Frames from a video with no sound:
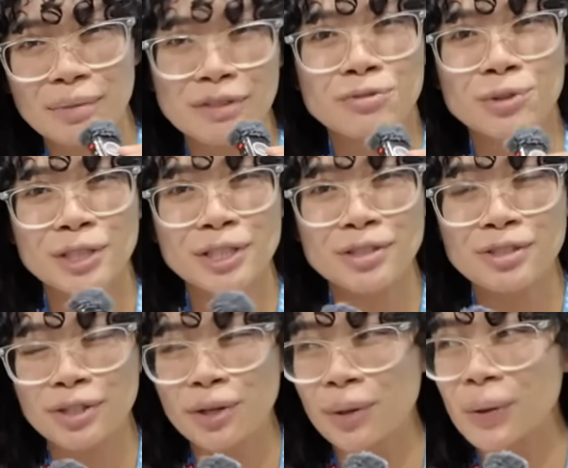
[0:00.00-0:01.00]
my 4 years,
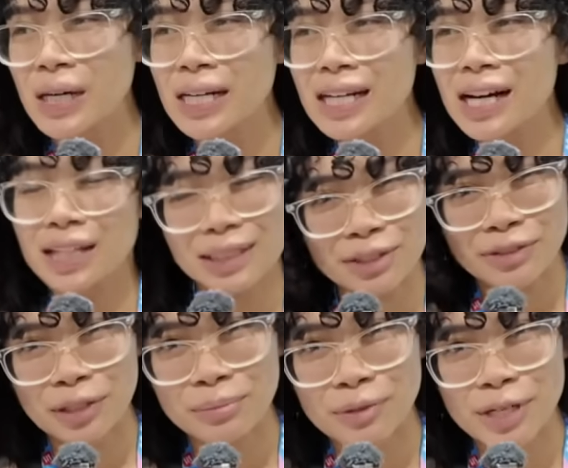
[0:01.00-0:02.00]
so a little
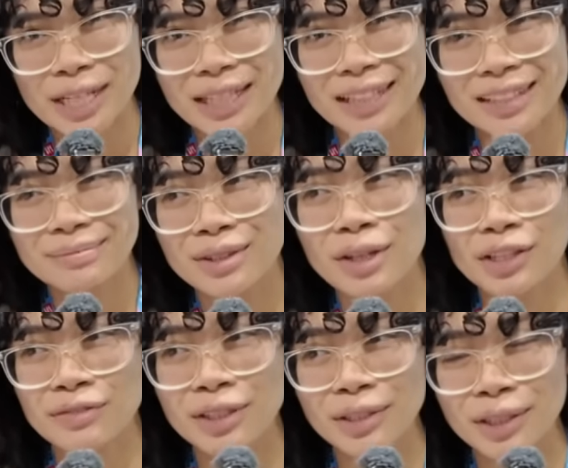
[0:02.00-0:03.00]
groundbreaking. Not
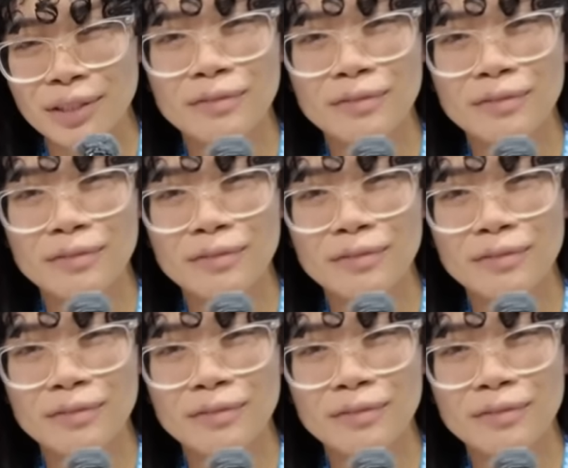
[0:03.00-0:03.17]
even a little,